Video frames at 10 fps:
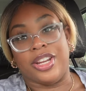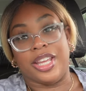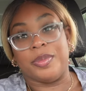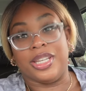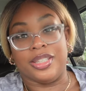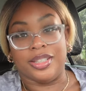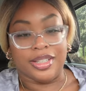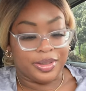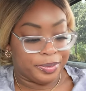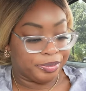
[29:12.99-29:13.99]
they had me in the
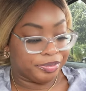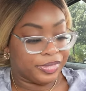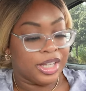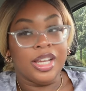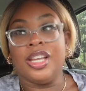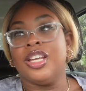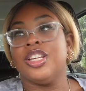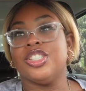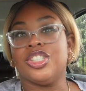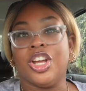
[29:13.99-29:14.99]
hood.
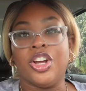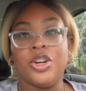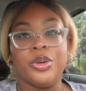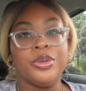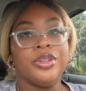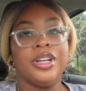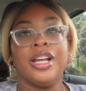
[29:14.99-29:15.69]
So,